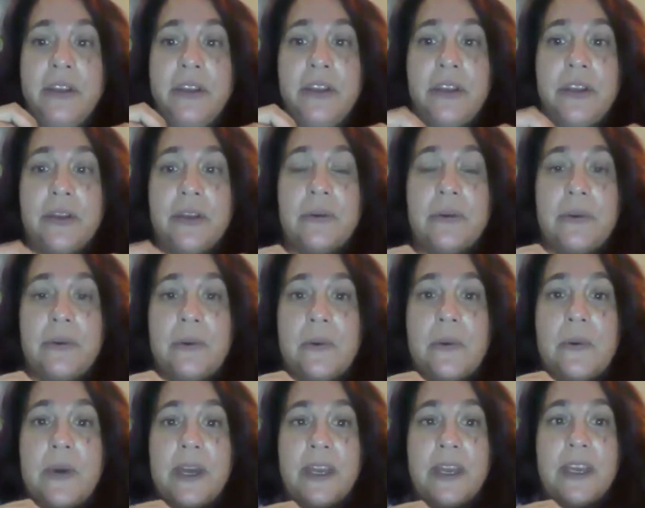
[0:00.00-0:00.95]

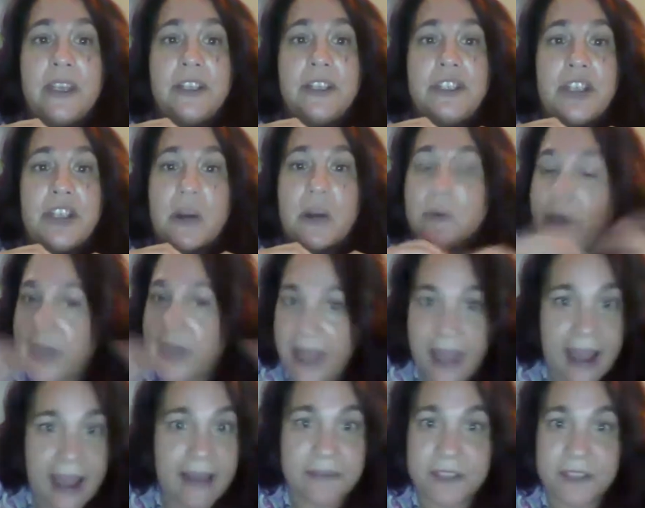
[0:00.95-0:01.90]
you don't
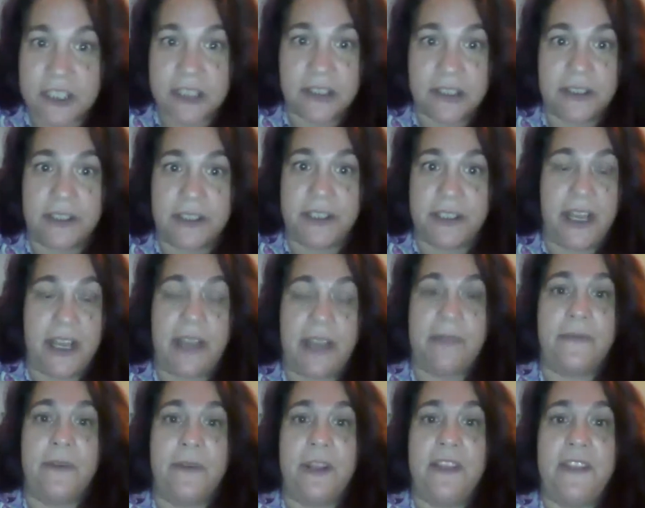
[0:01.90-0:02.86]
have to learn
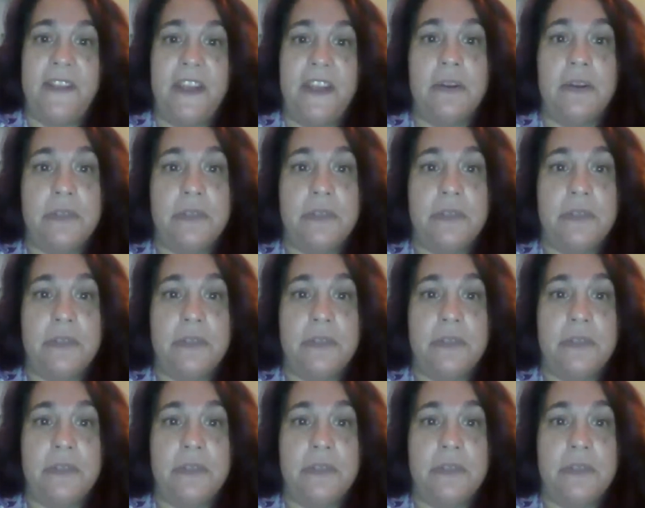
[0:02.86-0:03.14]
everything,